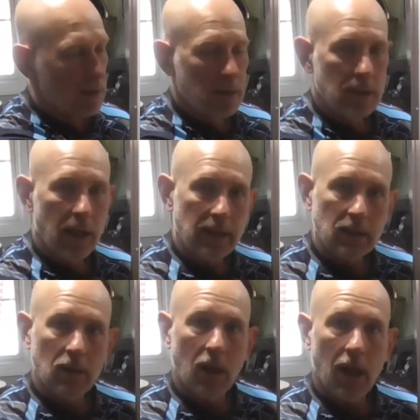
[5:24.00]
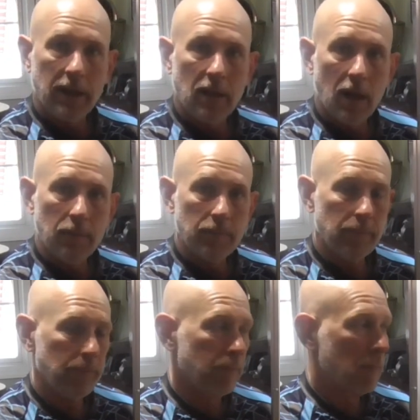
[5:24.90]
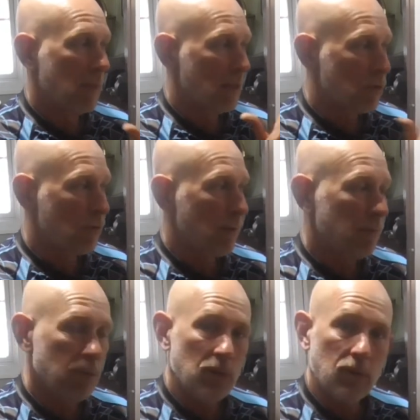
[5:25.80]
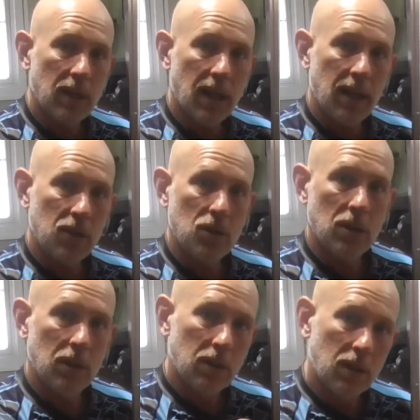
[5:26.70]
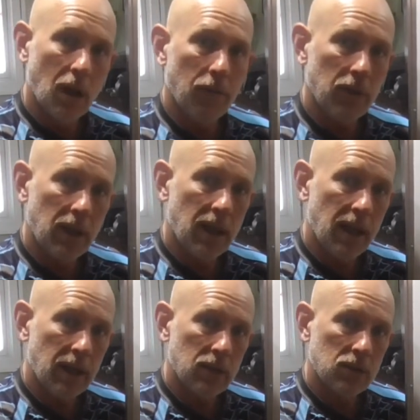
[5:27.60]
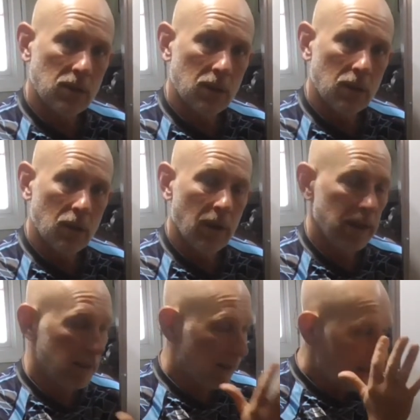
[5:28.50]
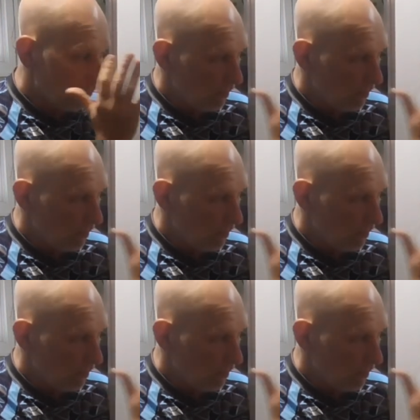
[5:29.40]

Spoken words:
tighten the line up, extreme communication, cover the kicks. All right, and then